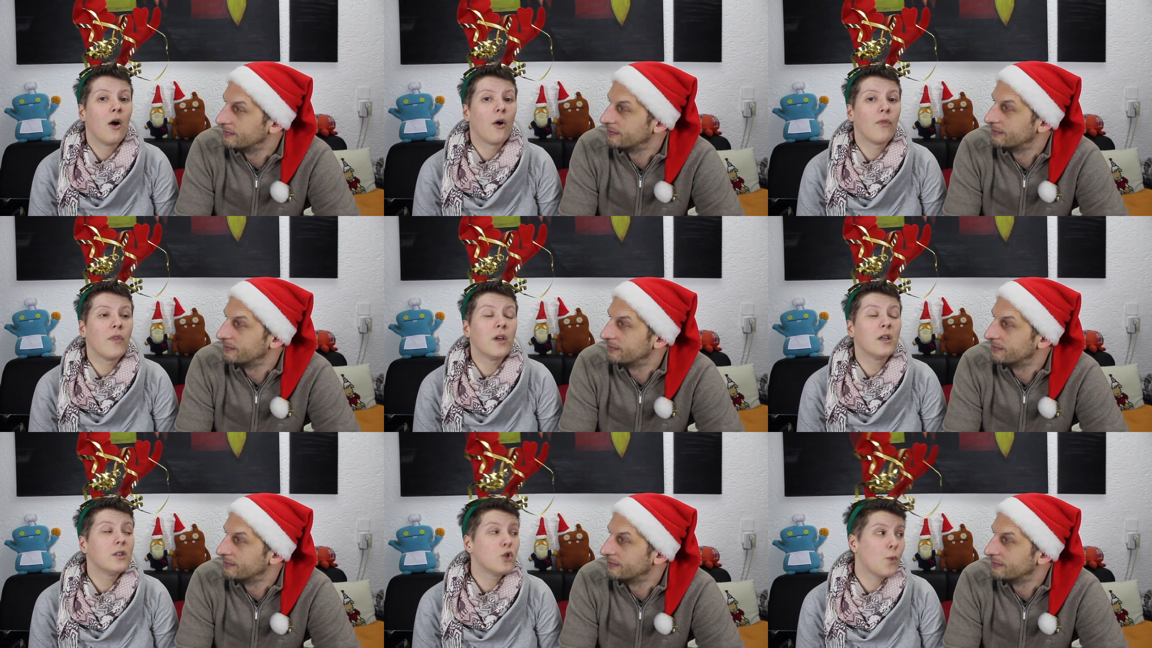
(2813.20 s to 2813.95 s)
Speaker 1: on
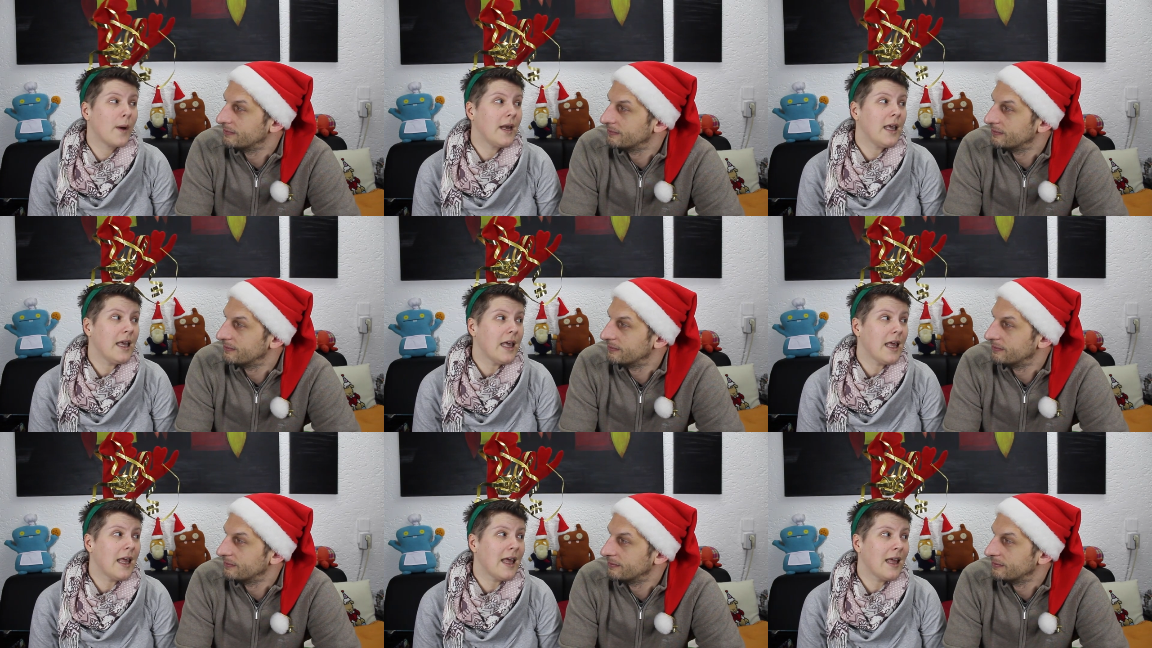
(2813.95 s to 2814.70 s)
the
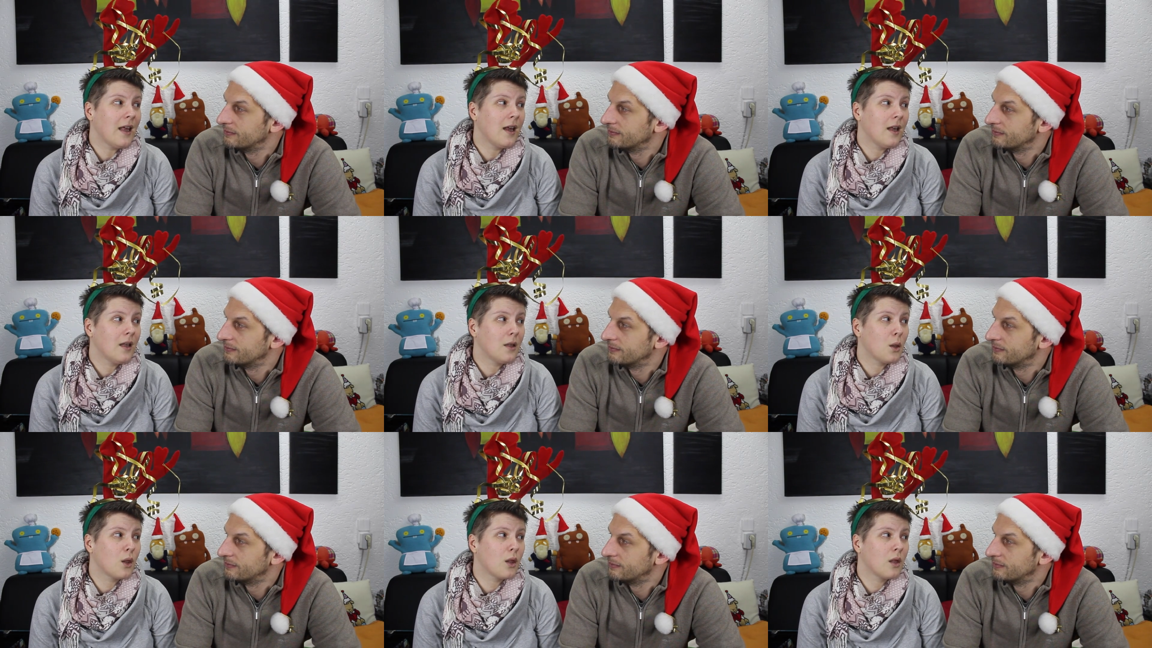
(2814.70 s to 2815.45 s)

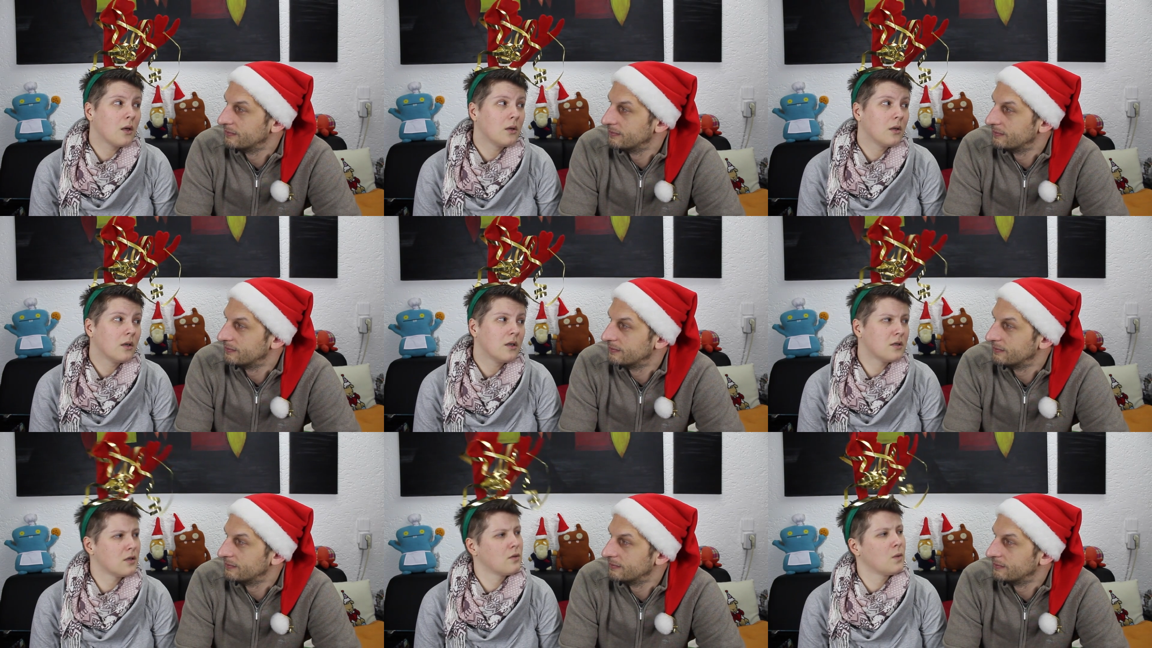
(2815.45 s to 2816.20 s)
28th.
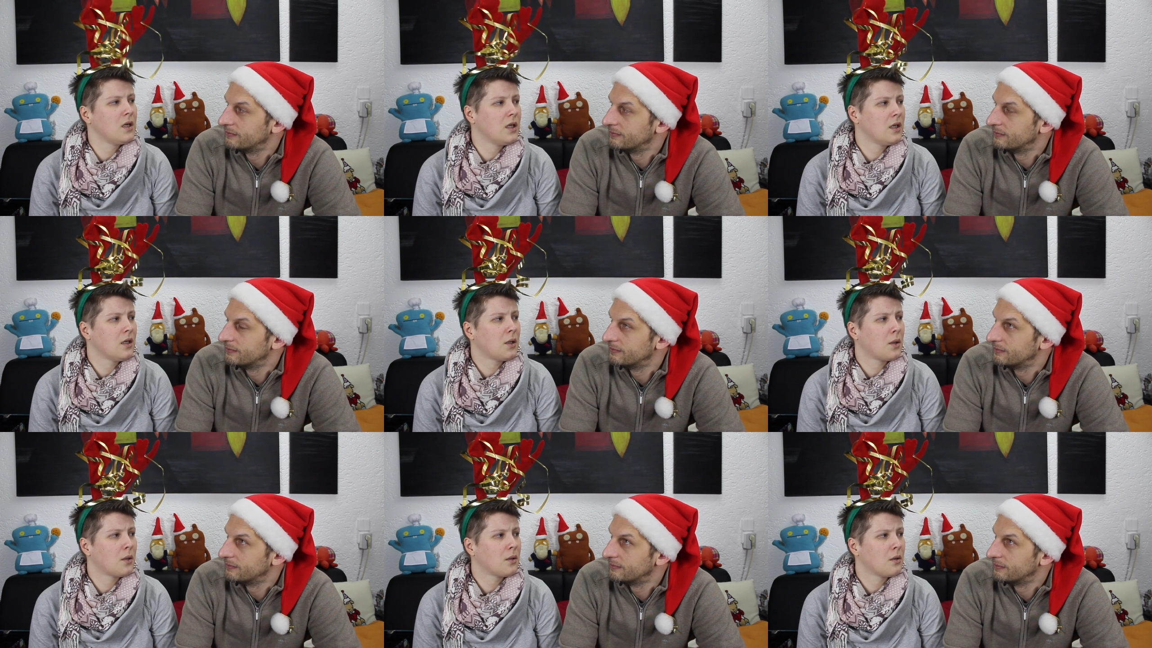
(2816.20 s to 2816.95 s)
Is it
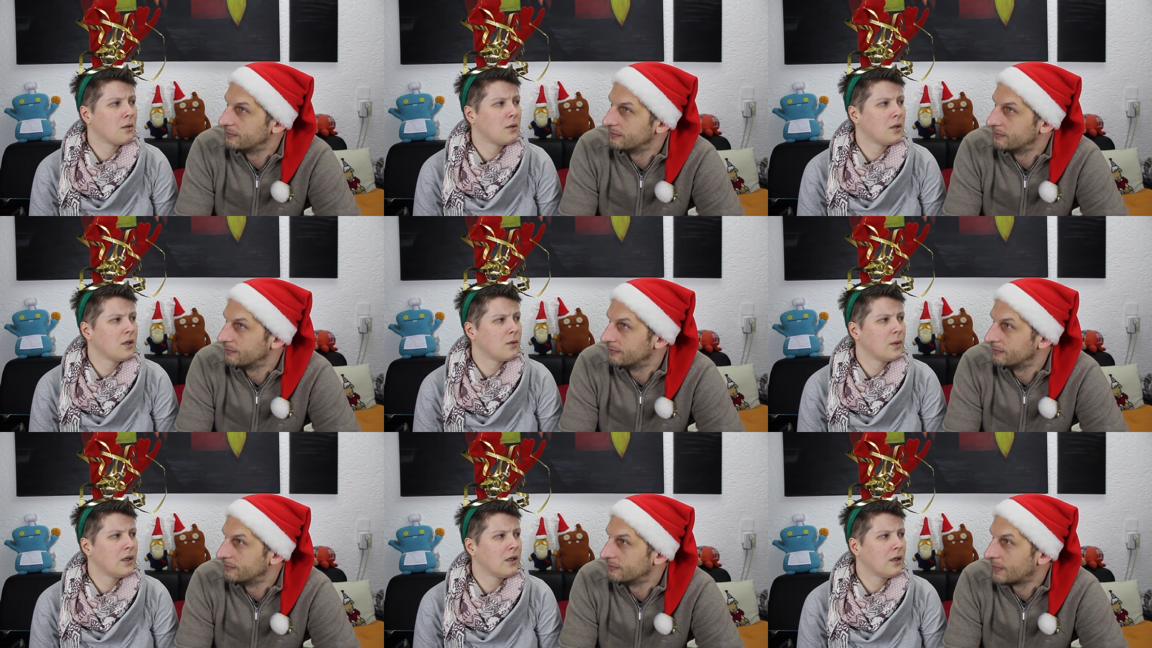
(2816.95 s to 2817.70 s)
28th? 30,
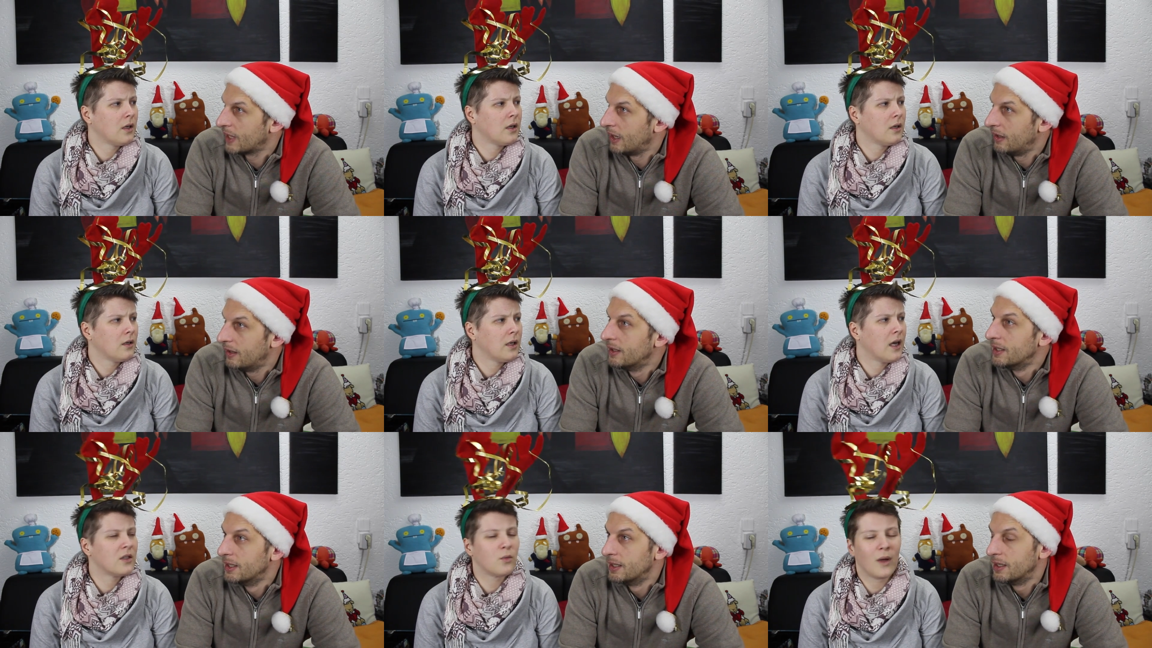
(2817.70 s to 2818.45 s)
29?
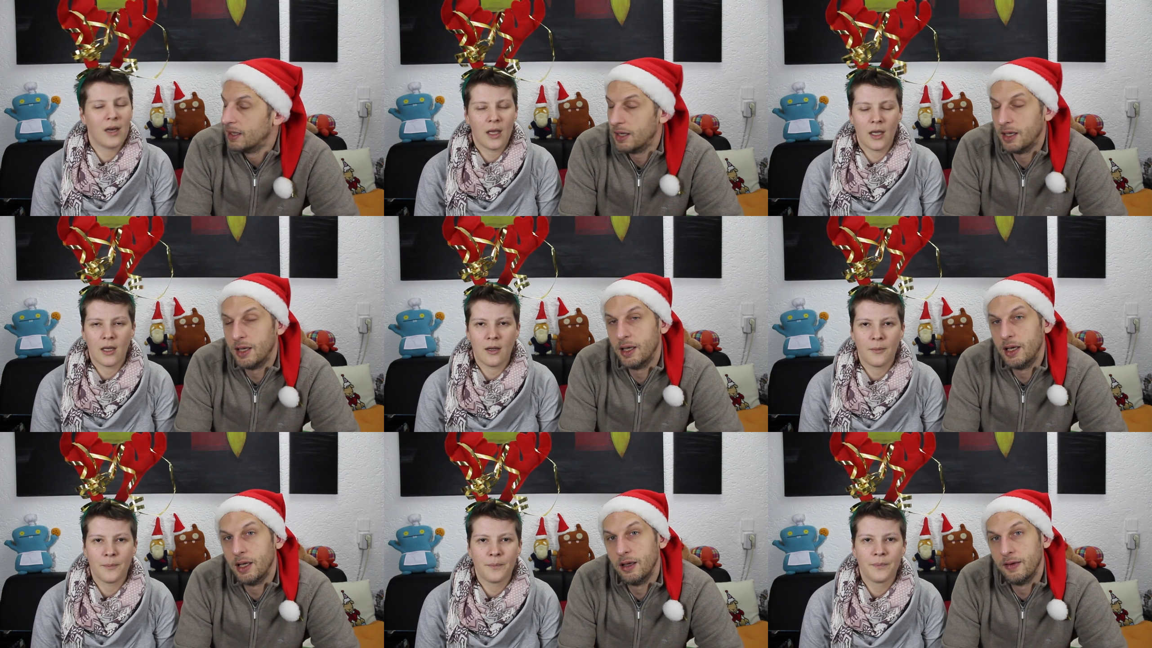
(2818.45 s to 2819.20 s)
Yeah, 28th.
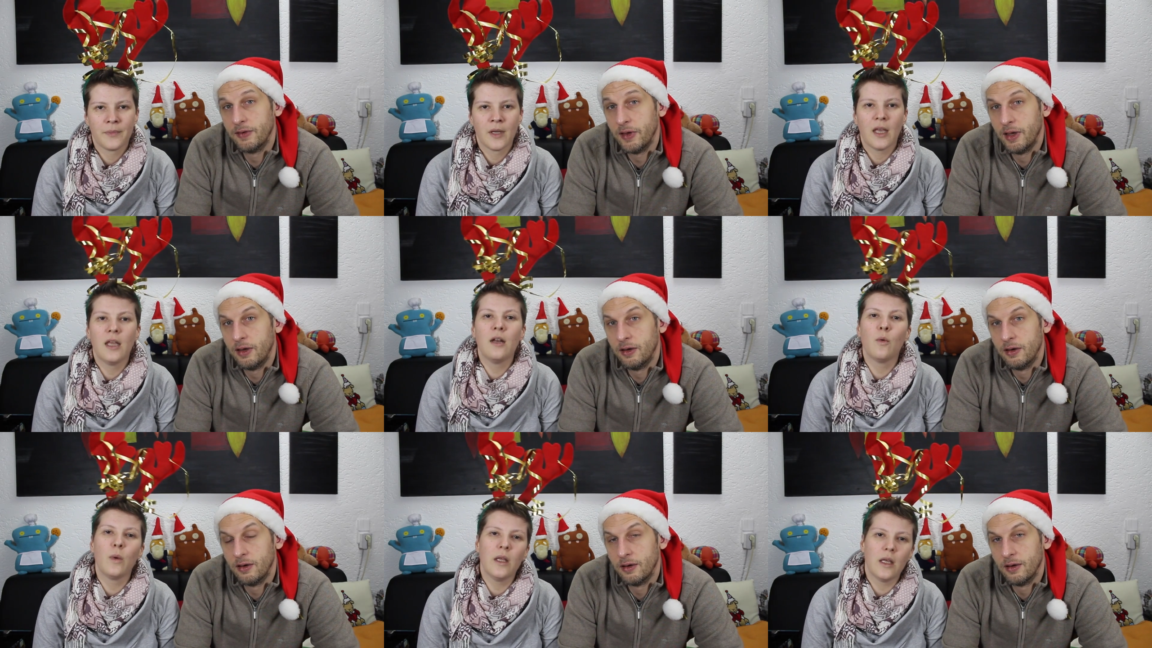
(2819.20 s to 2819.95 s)
It is in,
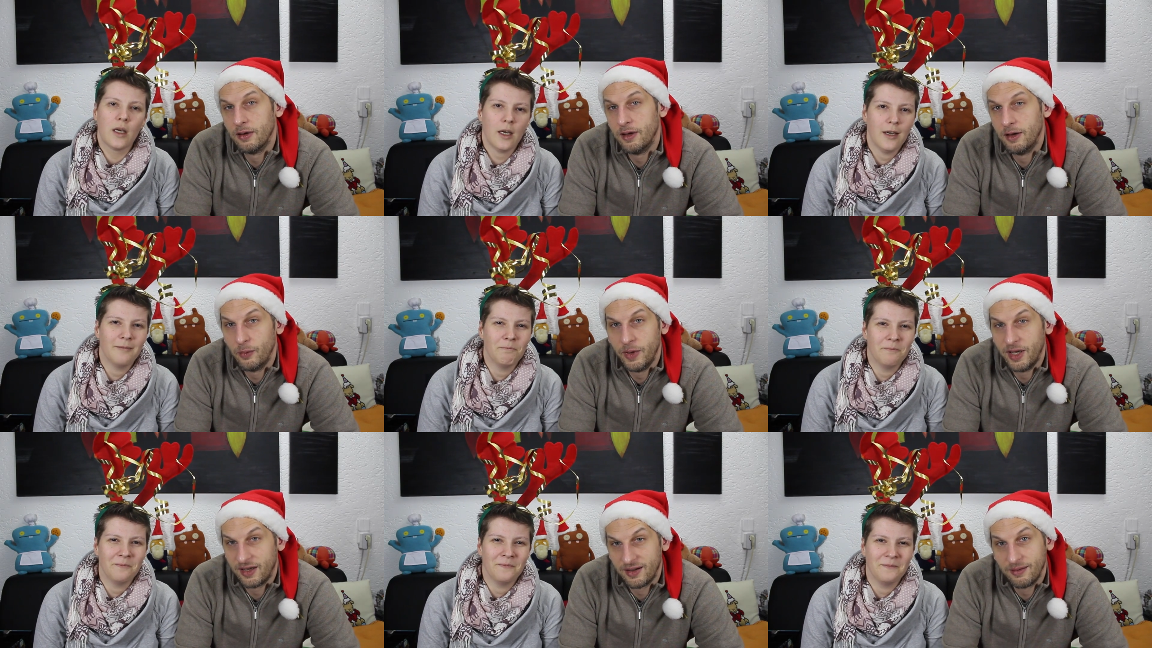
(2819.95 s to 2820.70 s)
in a week. In a
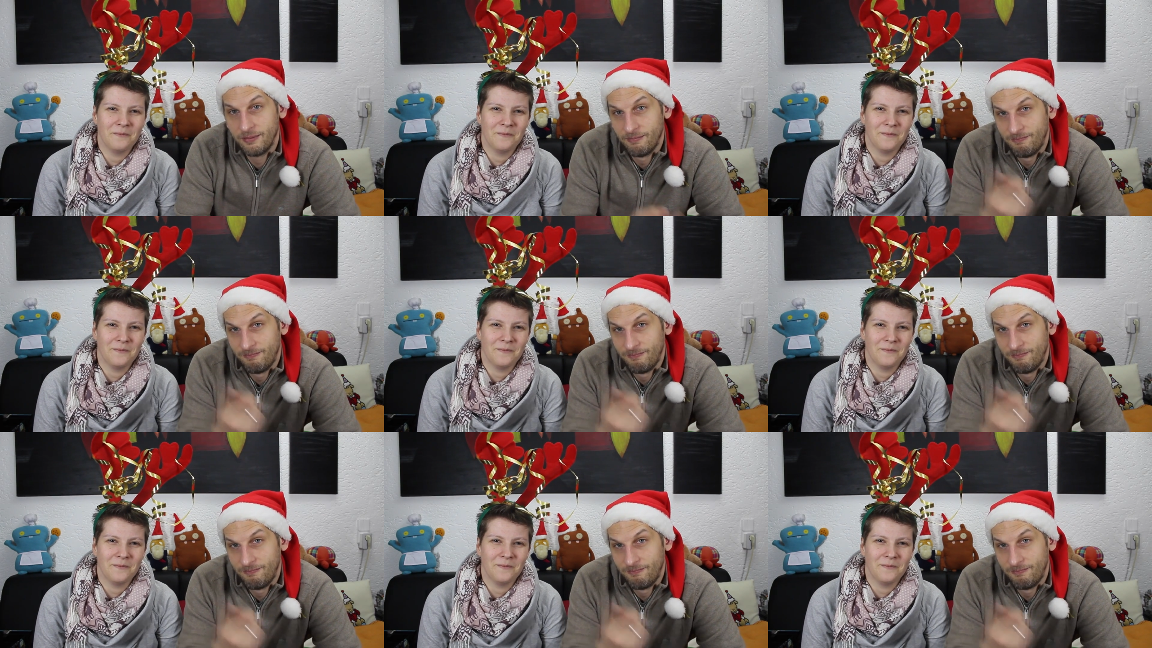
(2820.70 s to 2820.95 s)
week.